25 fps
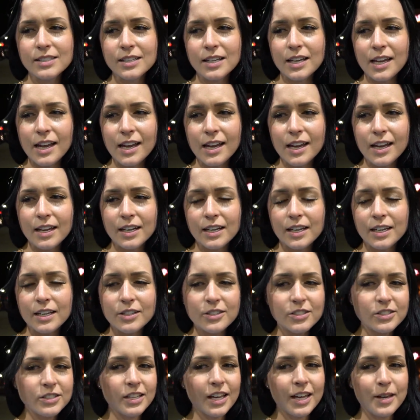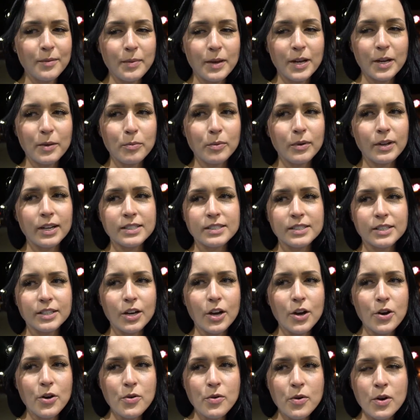and he just said pick a place to
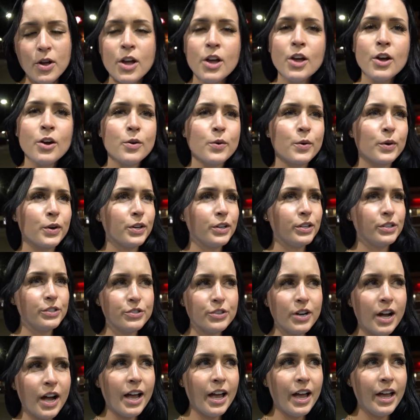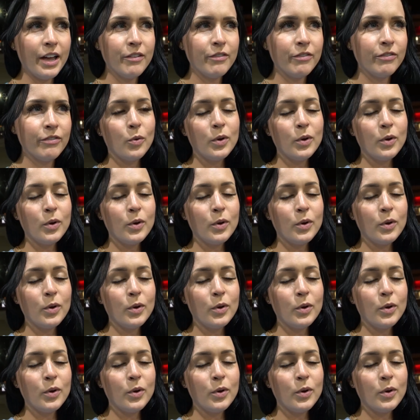go, we're gonna drive.